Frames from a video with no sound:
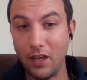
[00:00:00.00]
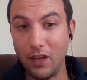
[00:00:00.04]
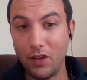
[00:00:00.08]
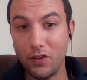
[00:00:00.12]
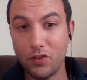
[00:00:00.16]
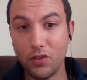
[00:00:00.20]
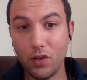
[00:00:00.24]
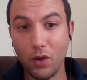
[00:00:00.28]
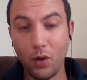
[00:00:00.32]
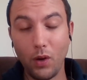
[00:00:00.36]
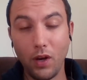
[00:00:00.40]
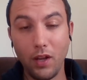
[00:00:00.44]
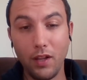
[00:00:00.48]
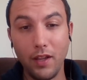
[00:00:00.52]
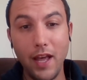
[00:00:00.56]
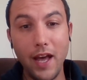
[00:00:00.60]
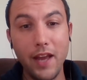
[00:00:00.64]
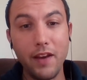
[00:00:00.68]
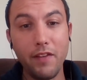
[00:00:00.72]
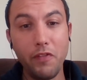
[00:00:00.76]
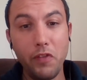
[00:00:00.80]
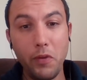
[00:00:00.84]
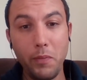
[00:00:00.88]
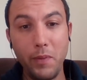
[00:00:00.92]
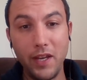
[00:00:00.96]
So a lot
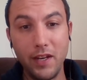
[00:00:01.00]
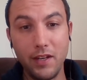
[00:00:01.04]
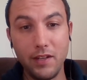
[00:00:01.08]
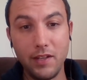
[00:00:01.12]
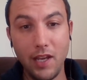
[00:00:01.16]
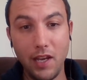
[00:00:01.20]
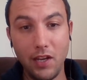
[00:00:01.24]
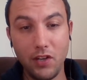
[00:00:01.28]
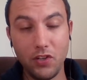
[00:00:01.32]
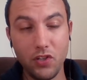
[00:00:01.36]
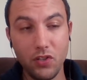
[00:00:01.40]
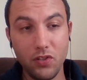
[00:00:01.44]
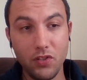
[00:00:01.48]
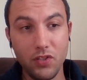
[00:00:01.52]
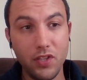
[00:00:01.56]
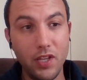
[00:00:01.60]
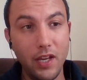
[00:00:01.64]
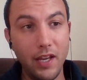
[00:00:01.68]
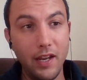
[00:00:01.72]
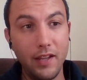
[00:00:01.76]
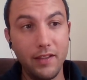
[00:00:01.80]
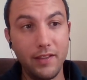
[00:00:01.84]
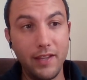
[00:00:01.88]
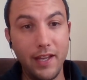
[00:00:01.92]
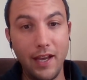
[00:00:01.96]
of the meditations
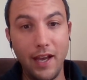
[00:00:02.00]
that